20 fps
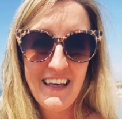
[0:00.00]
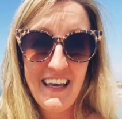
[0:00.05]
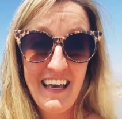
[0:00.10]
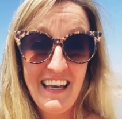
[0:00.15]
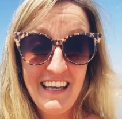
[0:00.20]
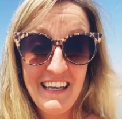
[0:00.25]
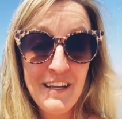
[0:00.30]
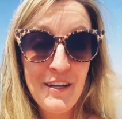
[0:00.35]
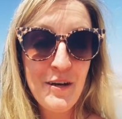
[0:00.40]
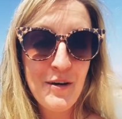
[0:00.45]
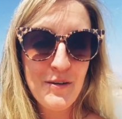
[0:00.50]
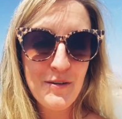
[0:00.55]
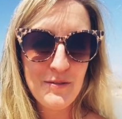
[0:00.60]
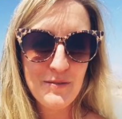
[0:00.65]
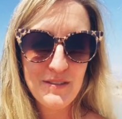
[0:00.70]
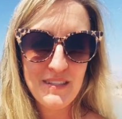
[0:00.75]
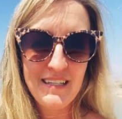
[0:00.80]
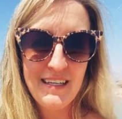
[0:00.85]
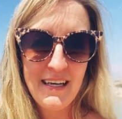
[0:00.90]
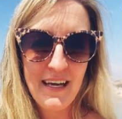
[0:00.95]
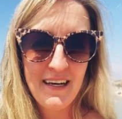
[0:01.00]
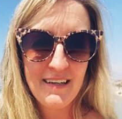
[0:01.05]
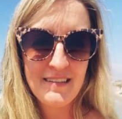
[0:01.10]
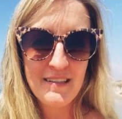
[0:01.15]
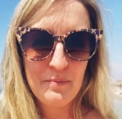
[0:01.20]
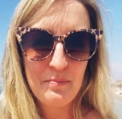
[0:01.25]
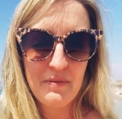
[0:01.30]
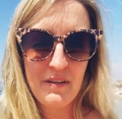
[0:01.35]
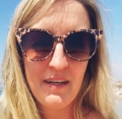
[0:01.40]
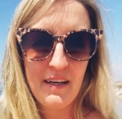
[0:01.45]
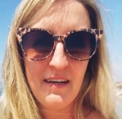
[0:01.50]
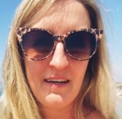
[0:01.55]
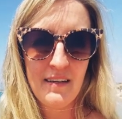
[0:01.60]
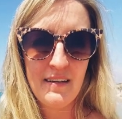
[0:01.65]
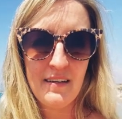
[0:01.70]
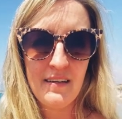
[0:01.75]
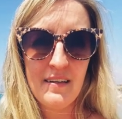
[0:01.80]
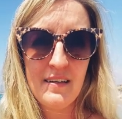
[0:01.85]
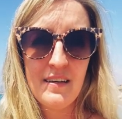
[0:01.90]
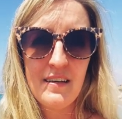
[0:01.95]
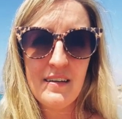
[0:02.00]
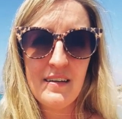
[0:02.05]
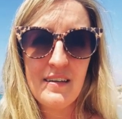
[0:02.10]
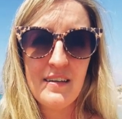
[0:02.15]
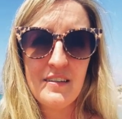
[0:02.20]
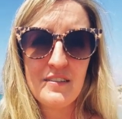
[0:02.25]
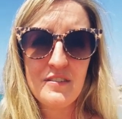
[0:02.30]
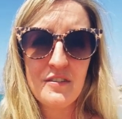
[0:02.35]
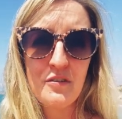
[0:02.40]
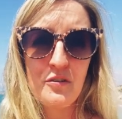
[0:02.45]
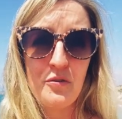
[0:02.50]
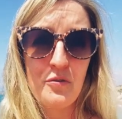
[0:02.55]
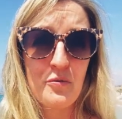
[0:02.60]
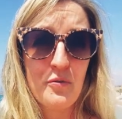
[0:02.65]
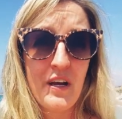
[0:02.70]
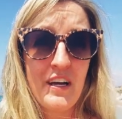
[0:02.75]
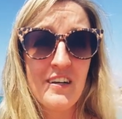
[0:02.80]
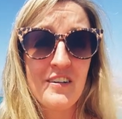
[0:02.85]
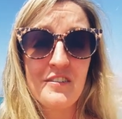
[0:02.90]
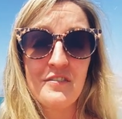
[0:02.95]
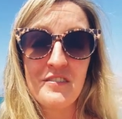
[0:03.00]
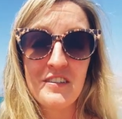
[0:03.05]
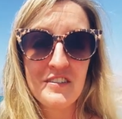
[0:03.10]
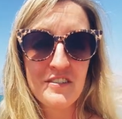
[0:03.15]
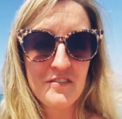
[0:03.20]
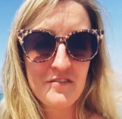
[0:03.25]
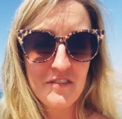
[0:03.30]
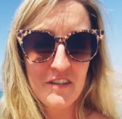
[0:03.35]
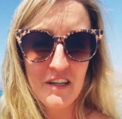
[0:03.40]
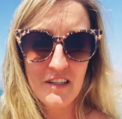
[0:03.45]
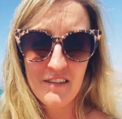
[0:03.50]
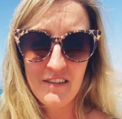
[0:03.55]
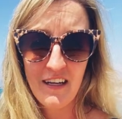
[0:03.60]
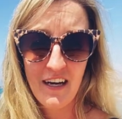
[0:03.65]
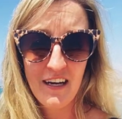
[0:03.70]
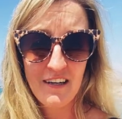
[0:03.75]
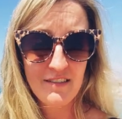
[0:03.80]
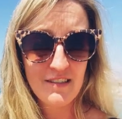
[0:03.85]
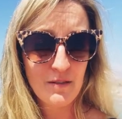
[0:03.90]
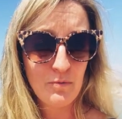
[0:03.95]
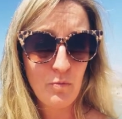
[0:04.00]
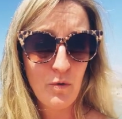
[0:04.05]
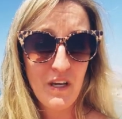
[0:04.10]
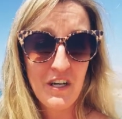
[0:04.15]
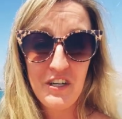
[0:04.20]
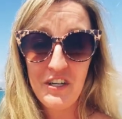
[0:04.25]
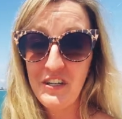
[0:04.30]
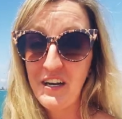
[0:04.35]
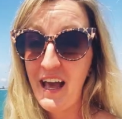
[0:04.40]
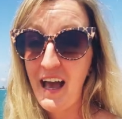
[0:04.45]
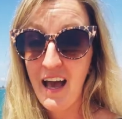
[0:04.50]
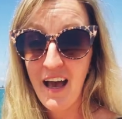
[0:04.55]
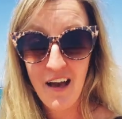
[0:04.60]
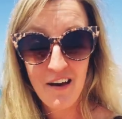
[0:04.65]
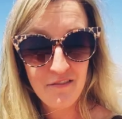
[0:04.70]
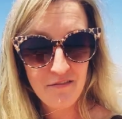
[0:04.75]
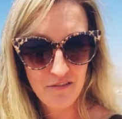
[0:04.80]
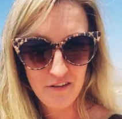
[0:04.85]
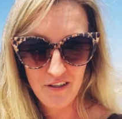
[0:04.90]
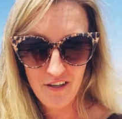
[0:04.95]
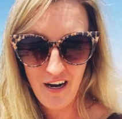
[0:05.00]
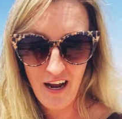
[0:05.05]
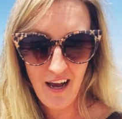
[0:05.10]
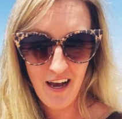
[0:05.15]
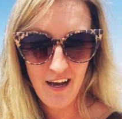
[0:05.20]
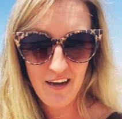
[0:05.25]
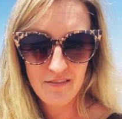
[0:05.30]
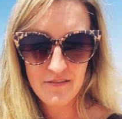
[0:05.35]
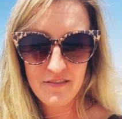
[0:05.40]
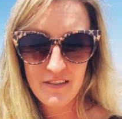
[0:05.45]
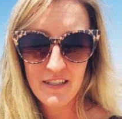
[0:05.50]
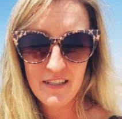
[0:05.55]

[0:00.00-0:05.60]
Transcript: He knows. He has a plan. He has a greater vision for our lives than we could ever have.